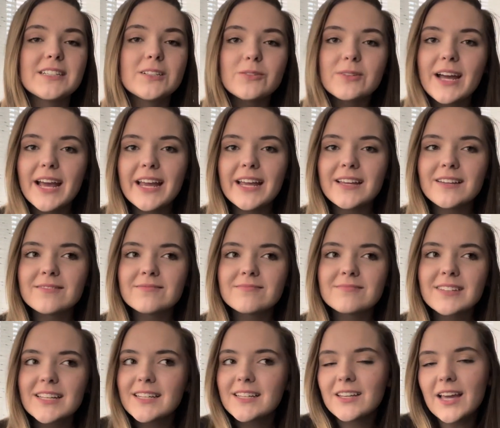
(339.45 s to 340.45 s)
okay
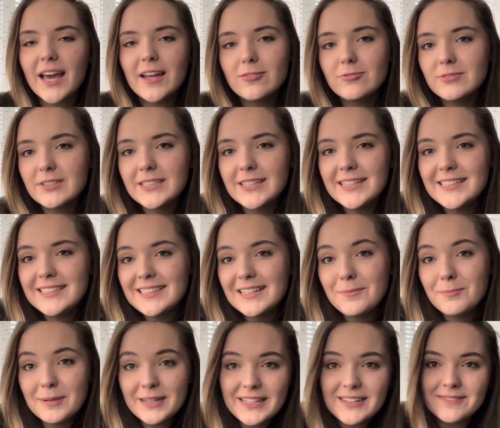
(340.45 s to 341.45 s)
like I don't need anything
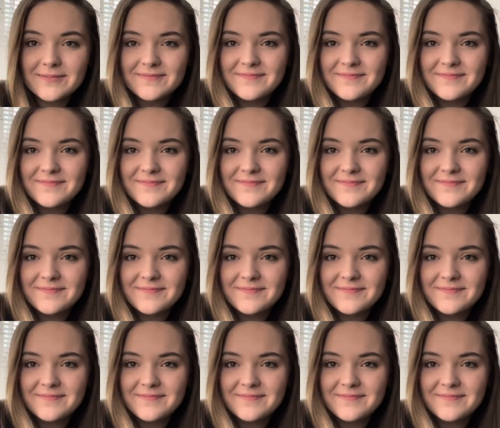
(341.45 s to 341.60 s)
big